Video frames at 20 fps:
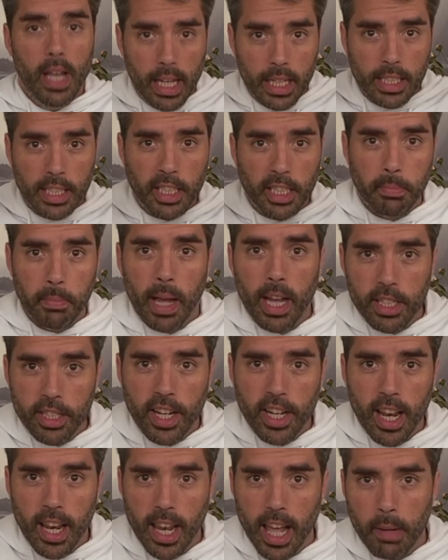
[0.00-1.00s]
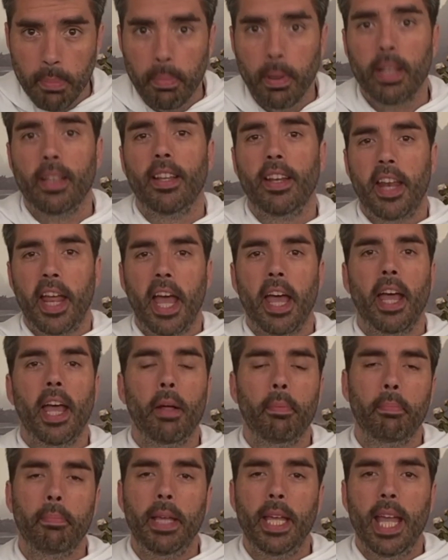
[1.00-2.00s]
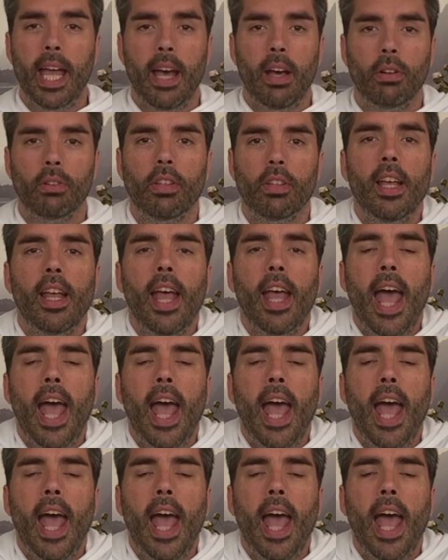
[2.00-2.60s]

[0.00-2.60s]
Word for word: smash that like button and help me out.